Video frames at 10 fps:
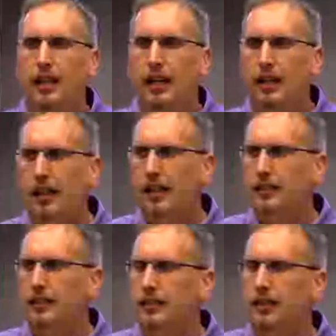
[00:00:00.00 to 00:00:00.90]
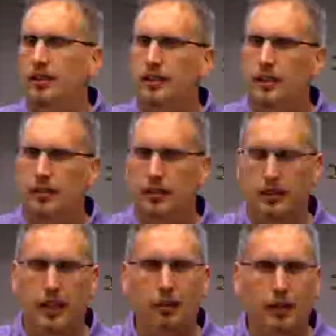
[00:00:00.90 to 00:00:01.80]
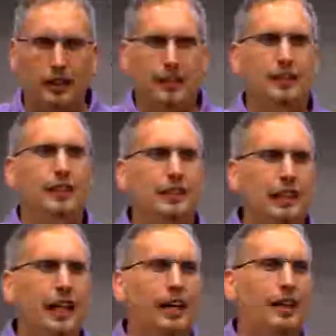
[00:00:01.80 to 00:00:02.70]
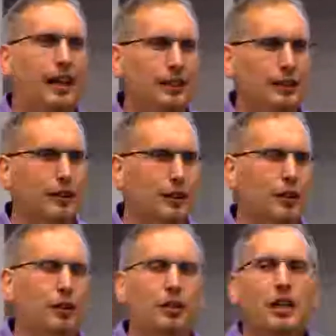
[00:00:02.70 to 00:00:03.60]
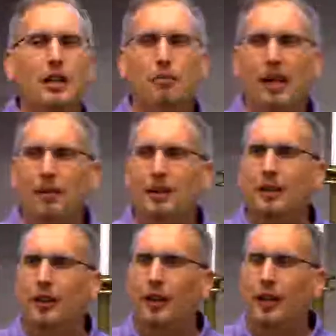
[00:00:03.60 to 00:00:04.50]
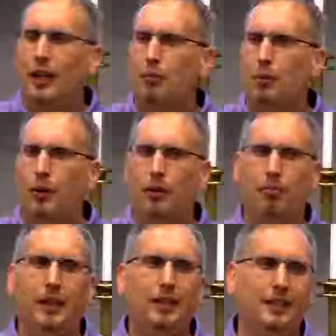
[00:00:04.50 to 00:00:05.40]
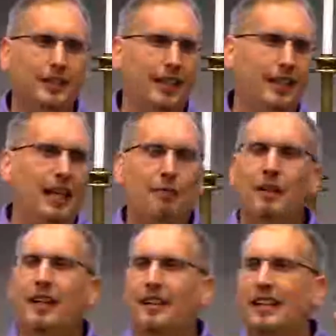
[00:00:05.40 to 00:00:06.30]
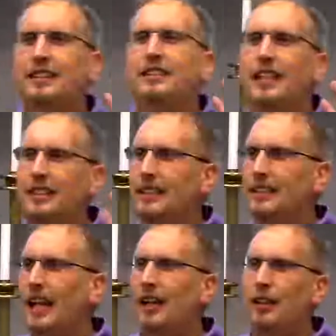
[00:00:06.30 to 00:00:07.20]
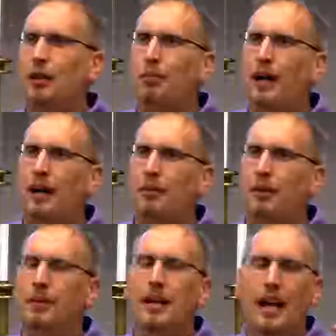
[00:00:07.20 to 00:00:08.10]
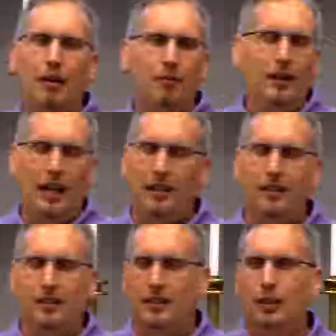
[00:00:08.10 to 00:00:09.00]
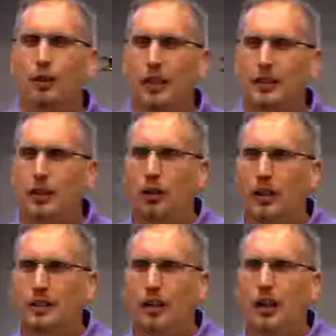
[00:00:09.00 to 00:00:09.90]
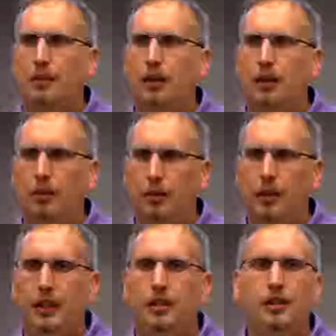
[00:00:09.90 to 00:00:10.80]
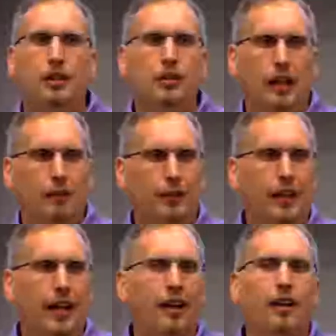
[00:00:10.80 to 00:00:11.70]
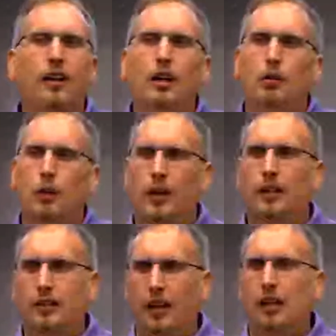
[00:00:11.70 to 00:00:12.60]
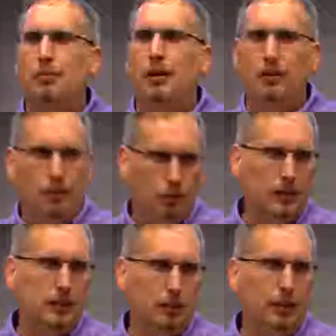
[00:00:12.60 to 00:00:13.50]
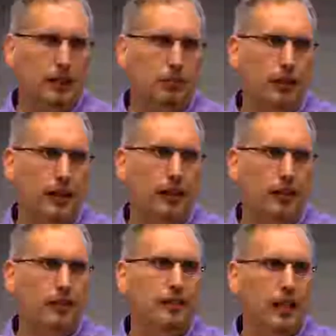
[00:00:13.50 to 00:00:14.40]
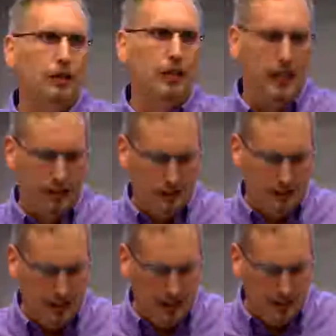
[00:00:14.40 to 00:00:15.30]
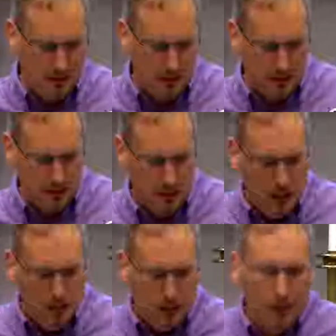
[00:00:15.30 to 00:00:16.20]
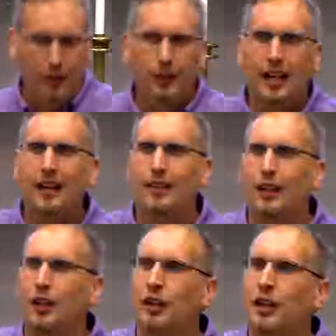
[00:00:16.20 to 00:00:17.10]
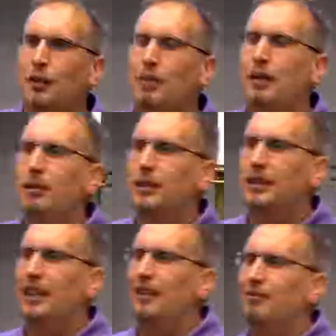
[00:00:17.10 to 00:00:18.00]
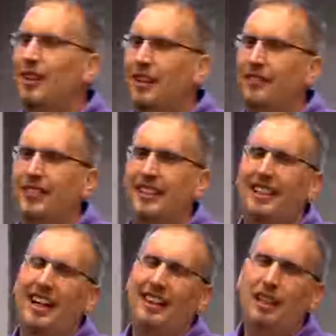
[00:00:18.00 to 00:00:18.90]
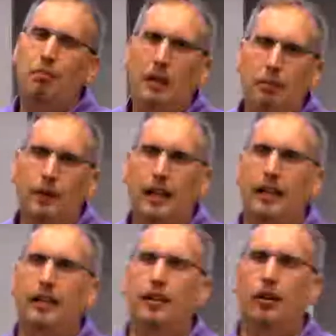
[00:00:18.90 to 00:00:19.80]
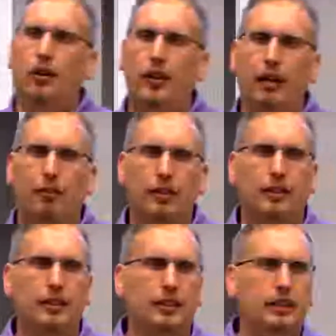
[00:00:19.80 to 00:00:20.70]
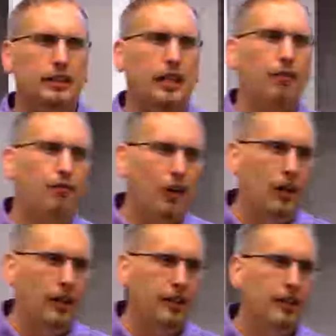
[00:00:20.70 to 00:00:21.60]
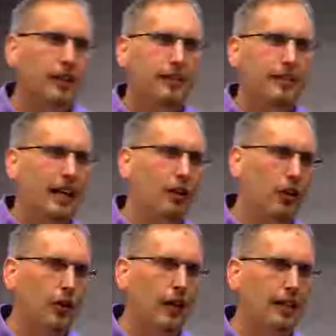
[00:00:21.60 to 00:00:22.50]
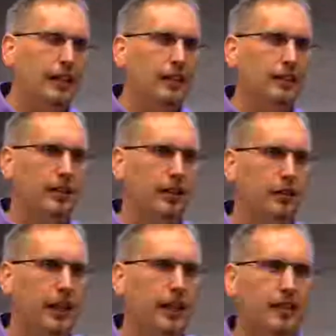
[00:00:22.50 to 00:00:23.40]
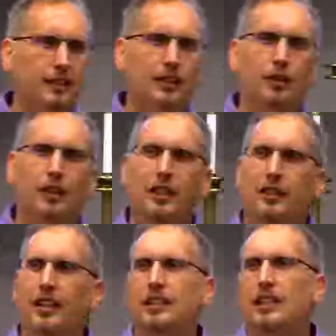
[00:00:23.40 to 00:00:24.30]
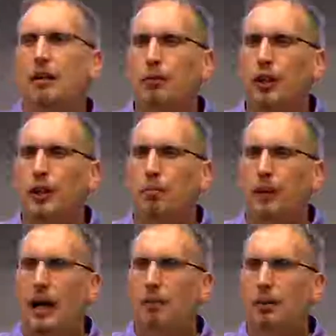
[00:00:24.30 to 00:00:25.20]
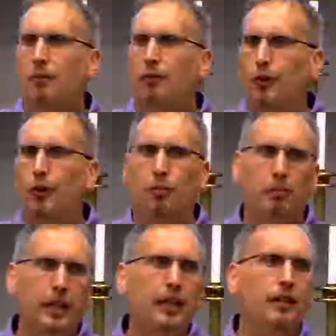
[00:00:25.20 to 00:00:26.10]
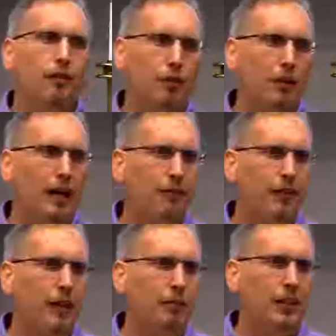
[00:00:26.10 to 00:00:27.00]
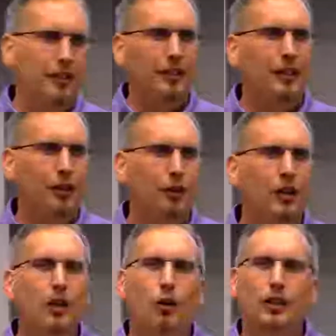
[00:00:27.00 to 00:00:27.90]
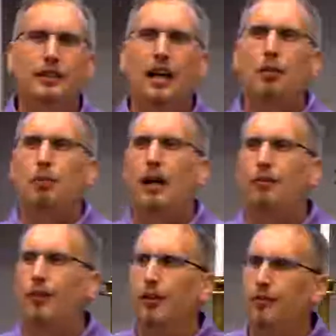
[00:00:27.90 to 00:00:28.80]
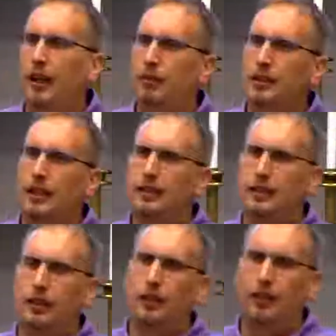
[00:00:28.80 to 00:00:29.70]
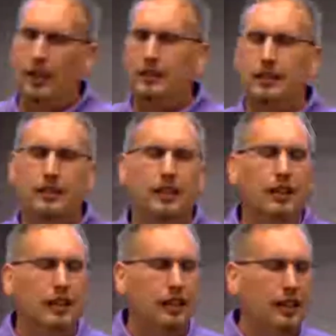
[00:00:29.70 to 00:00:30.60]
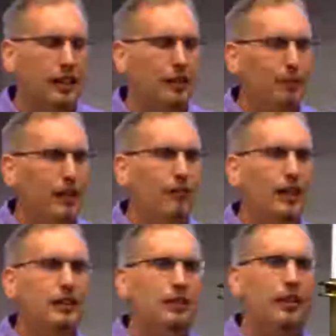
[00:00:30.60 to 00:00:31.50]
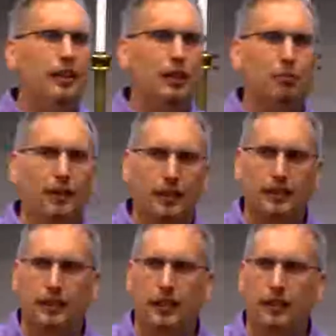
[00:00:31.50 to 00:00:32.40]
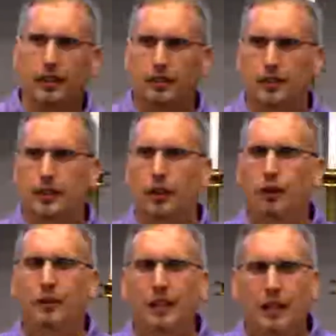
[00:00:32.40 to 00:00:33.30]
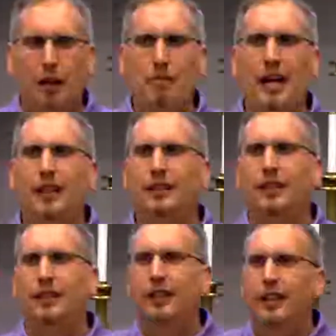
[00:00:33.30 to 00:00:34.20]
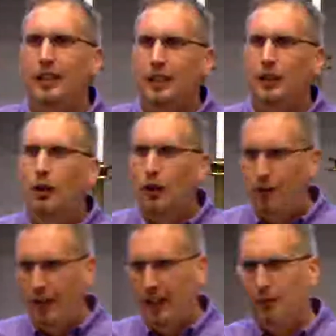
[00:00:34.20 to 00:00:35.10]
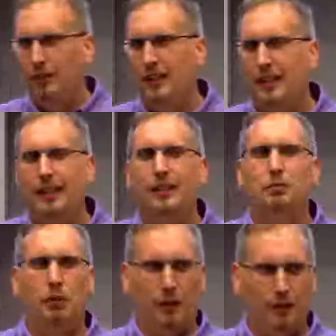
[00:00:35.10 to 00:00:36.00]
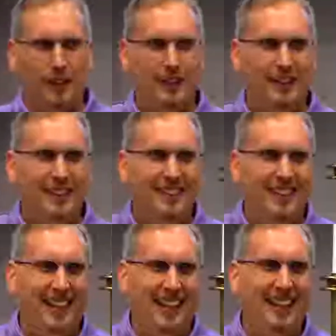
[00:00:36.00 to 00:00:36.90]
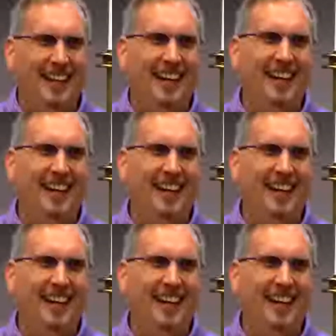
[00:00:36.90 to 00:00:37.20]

catechizes our children. Now when I say Disney catechizes our children, maybe you're already on board with me and you're saying, yep, that's exactly the problem, and so let's talk about it, what do we need to do? If you're there, we're going to talk about what's the best way to counteract this and to handle this. But if you're not there, maybe you're saying, well, I think people kind of know that while Disney's kind of fun, not all their ideas are great. So, that's not really a problem for me or for my family, or it's not a problem for the families I serve. I just invite you to think about this scenario. So imagine your family is perfect, right?